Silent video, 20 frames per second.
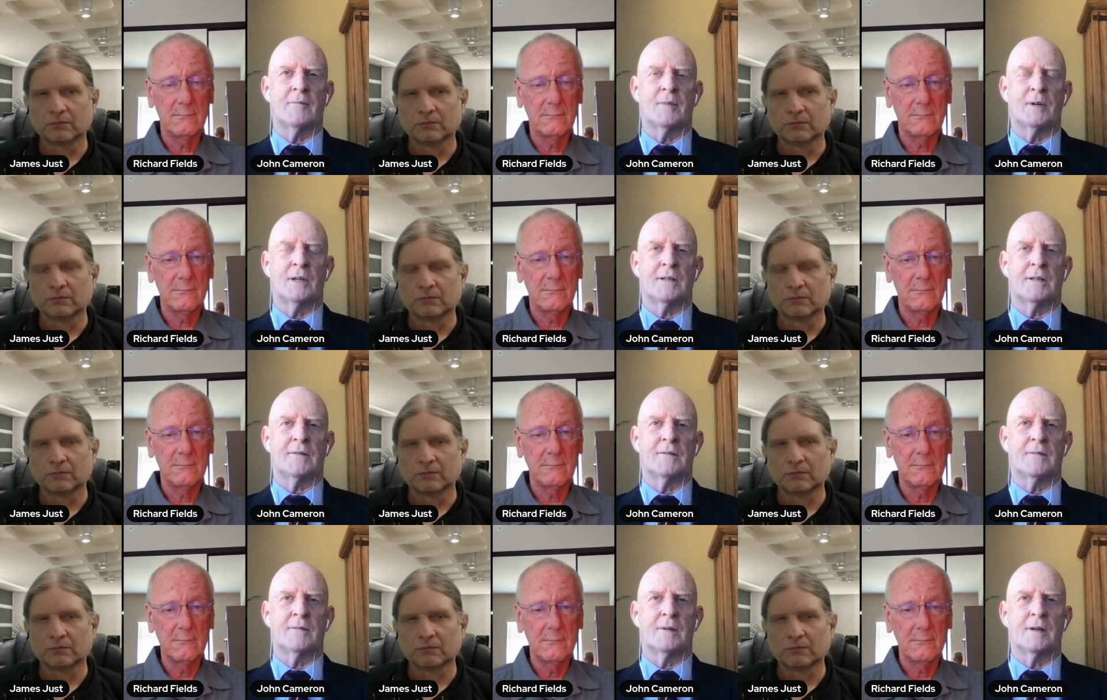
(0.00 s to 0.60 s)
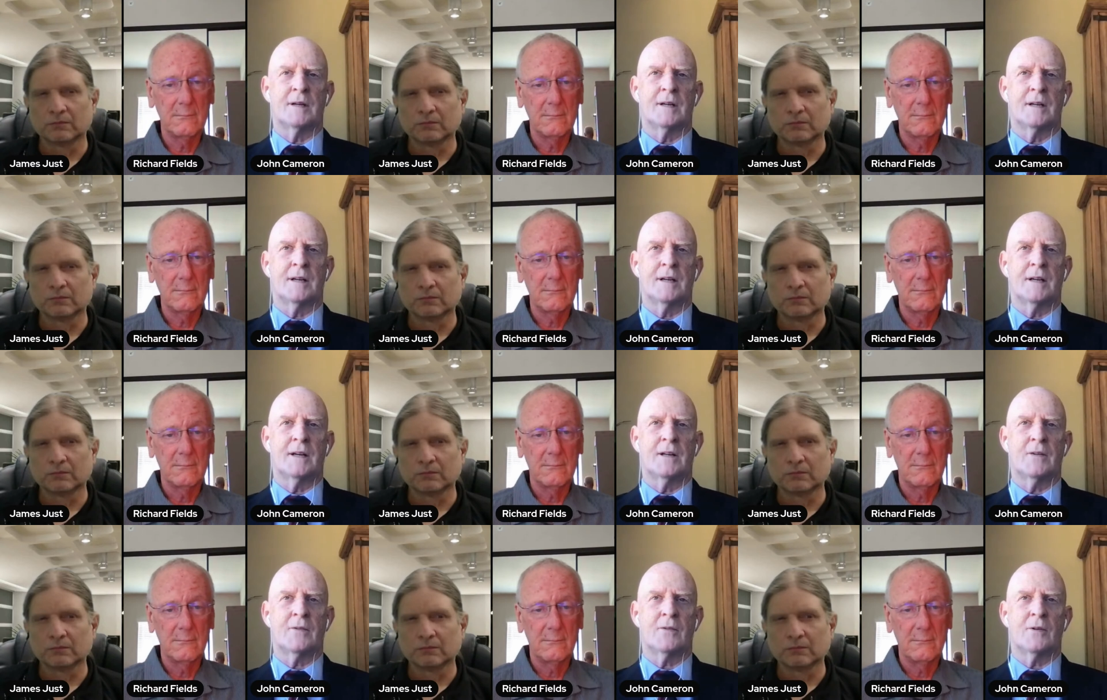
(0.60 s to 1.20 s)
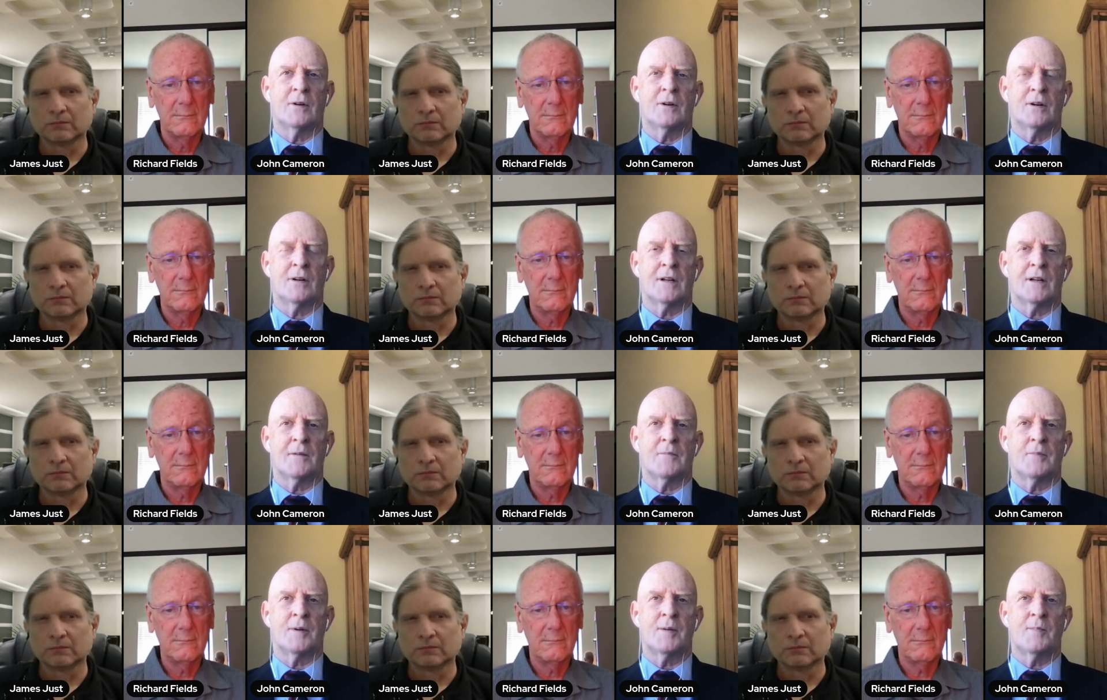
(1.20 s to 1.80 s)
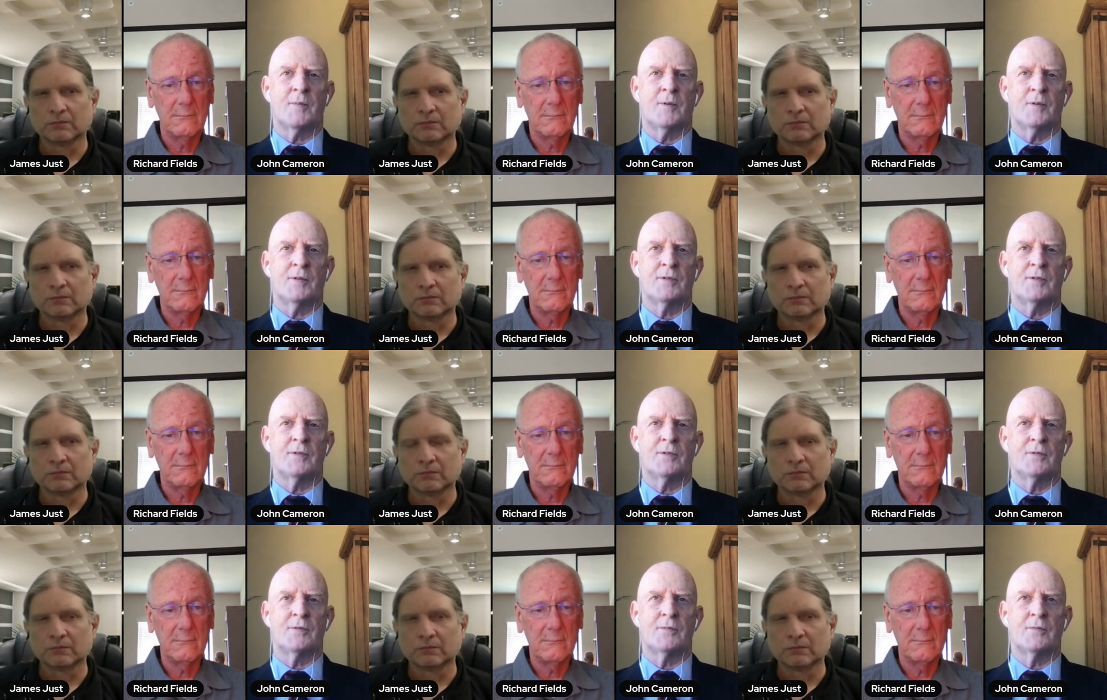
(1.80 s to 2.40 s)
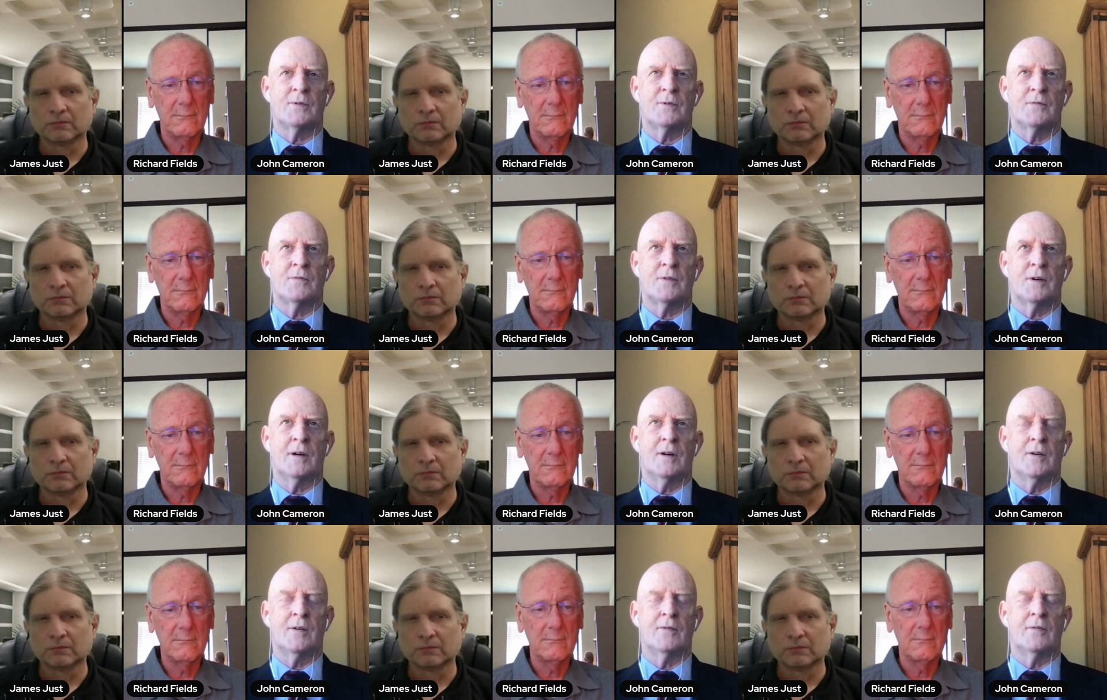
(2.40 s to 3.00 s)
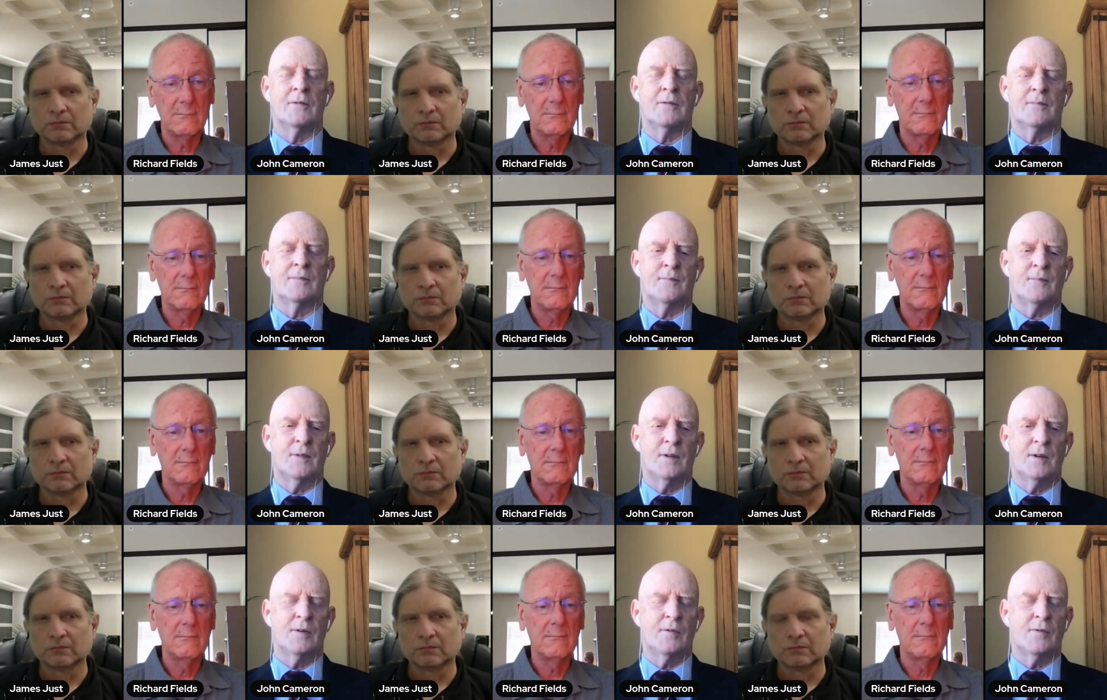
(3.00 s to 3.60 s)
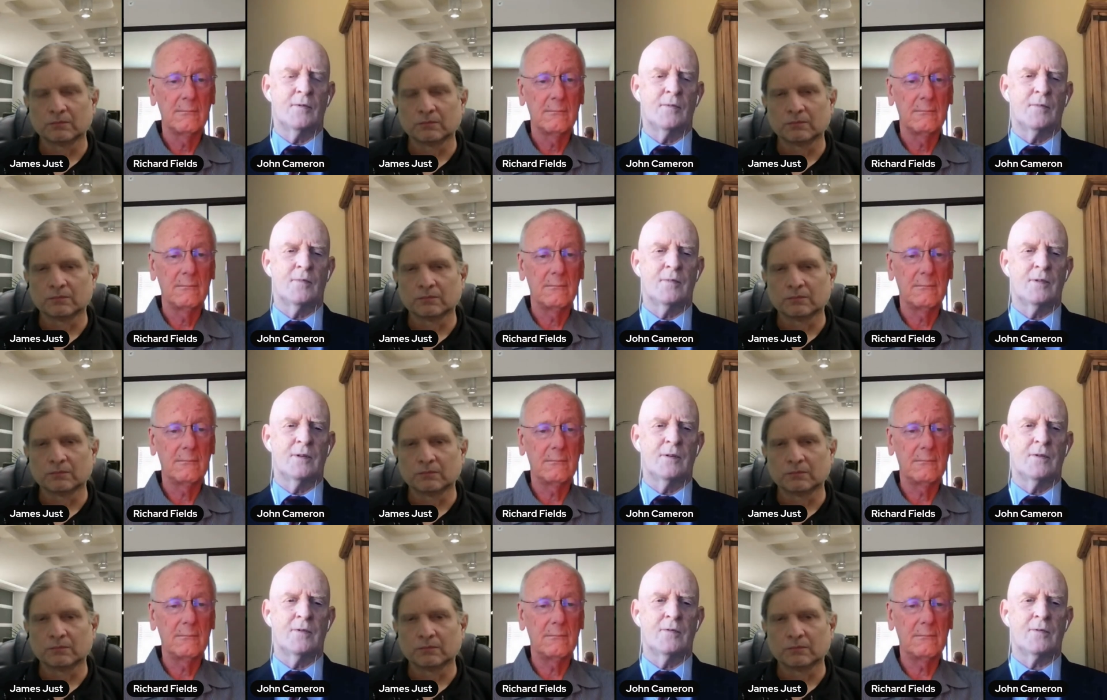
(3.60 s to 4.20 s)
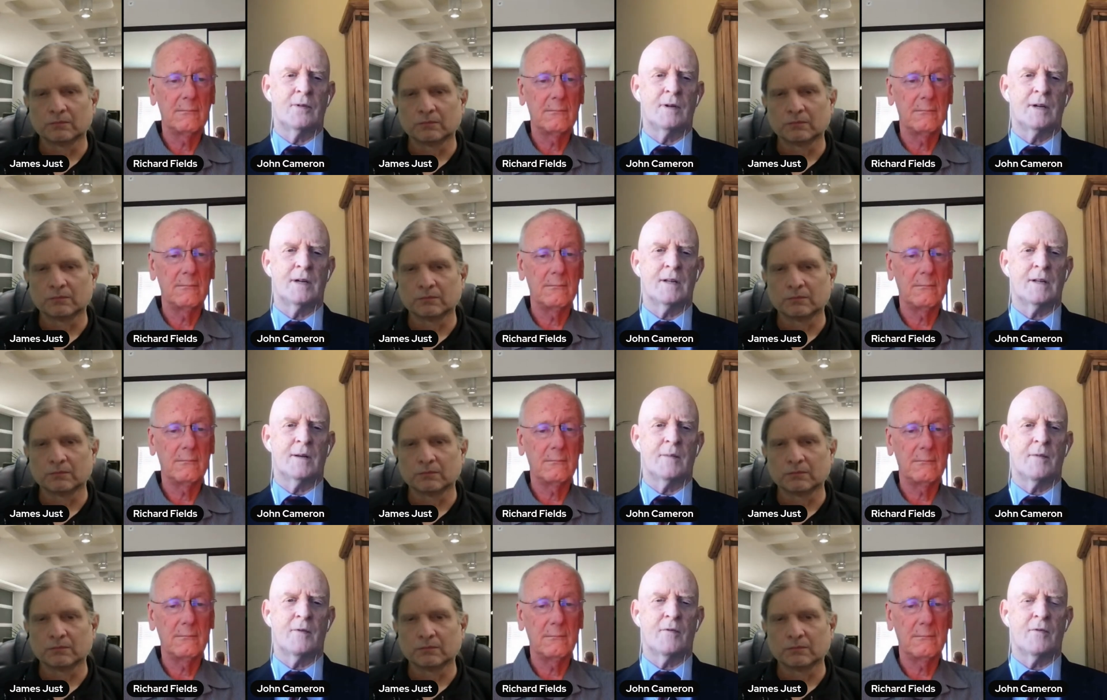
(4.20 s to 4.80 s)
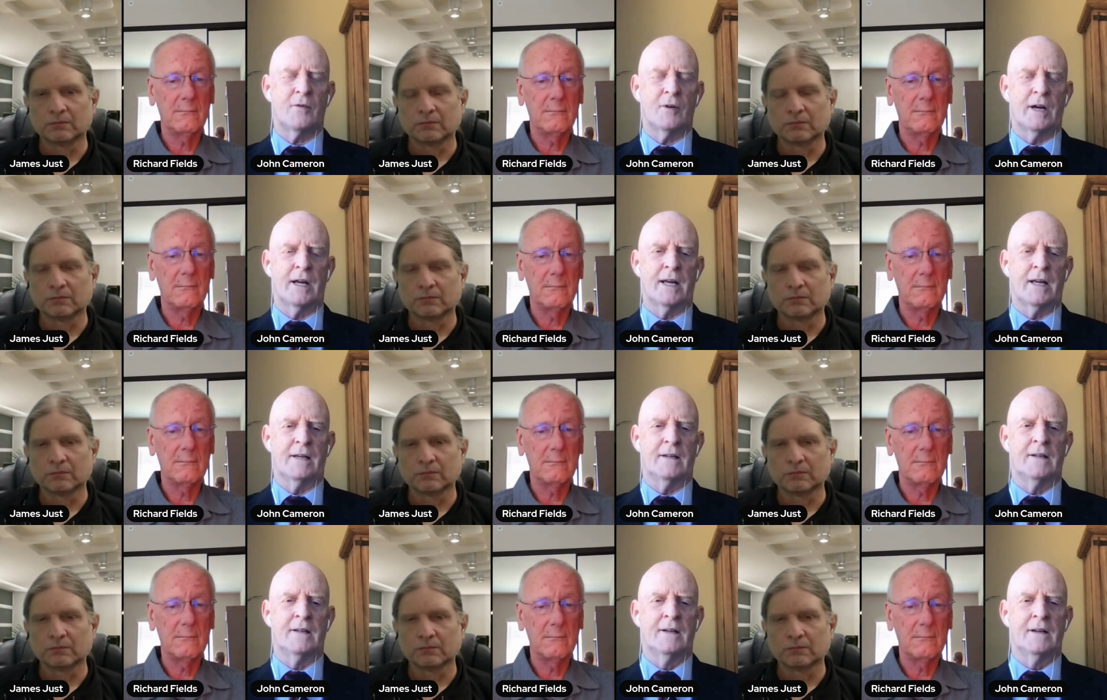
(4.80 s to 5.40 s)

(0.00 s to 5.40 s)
Speaker 1: But uh, in order to get people to to vote, you you get them afraid.